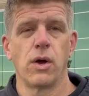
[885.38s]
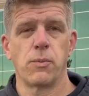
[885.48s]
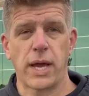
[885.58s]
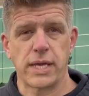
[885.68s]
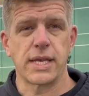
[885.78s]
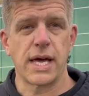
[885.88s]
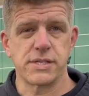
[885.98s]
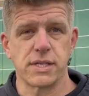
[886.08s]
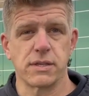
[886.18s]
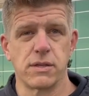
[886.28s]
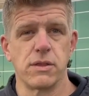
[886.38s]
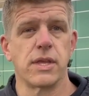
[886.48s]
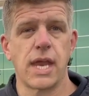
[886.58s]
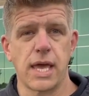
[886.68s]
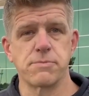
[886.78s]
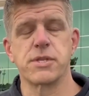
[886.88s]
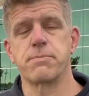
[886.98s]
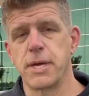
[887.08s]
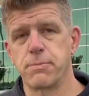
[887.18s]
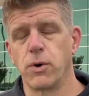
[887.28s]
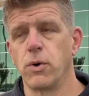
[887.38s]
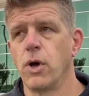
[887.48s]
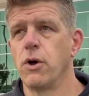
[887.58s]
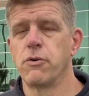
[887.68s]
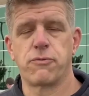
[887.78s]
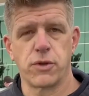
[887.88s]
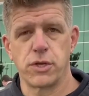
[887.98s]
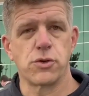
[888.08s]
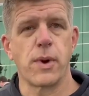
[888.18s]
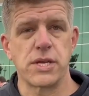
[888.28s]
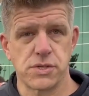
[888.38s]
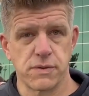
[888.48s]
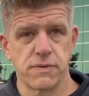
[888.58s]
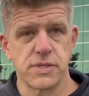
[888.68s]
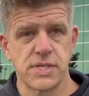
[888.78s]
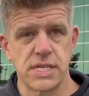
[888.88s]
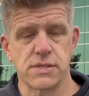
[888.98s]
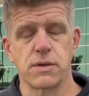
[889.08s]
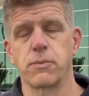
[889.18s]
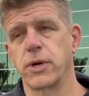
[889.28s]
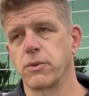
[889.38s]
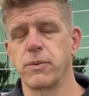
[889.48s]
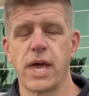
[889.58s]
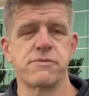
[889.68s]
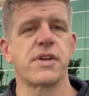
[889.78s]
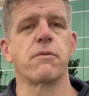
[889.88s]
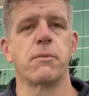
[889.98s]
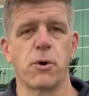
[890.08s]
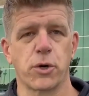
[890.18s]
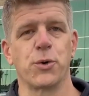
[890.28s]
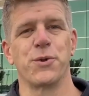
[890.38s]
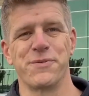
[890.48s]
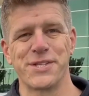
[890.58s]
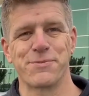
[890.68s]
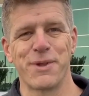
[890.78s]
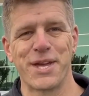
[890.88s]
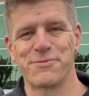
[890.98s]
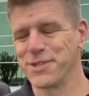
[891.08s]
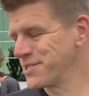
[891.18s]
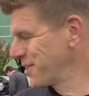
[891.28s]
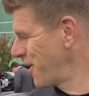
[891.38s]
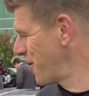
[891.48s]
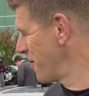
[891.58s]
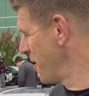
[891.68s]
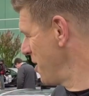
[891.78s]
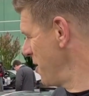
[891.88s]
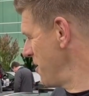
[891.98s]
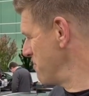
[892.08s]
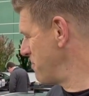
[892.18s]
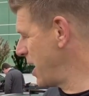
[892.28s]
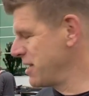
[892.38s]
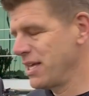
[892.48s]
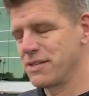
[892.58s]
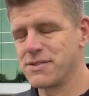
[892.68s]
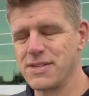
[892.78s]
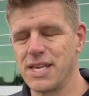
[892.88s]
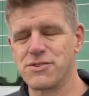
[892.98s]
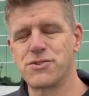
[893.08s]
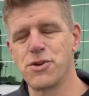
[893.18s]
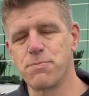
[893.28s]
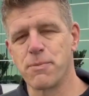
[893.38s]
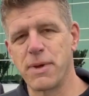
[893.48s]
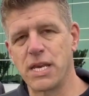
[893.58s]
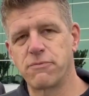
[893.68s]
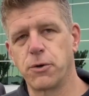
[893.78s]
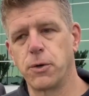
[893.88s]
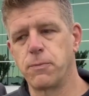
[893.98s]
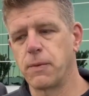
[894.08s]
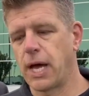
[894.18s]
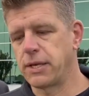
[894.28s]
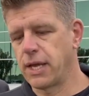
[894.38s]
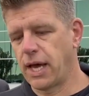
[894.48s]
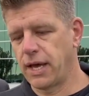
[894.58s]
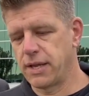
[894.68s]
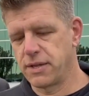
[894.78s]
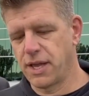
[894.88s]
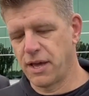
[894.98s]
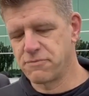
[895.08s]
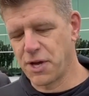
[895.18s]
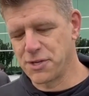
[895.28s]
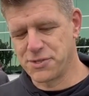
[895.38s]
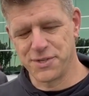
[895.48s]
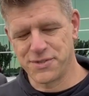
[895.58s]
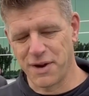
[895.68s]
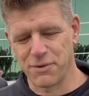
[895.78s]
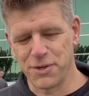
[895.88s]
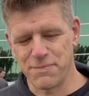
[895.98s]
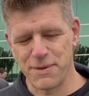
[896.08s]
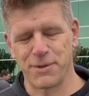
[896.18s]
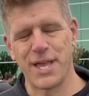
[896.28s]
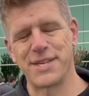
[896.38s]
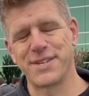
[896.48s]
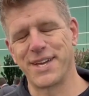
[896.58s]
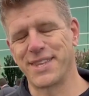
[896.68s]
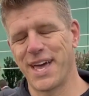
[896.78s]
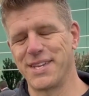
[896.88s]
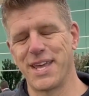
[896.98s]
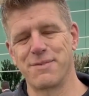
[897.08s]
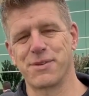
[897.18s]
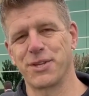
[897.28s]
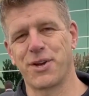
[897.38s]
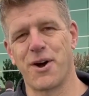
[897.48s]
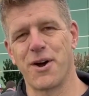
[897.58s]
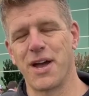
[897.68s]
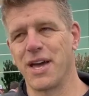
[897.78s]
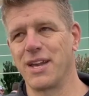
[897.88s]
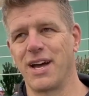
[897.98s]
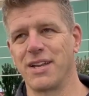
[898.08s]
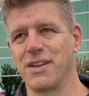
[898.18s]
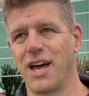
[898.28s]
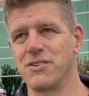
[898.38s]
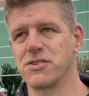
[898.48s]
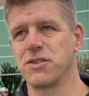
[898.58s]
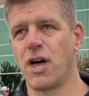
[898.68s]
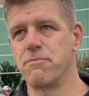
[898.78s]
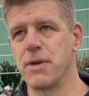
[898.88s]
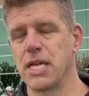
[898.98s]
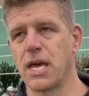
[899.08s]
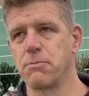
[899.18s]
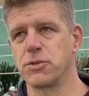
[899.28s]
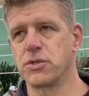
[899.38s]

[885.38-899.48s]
recognizing the names, the people, for the duration of the season, and we have several more cool events planned for this car. But it's super meaningful. I've talked to several of the people last night that had names on the car, and I just love being able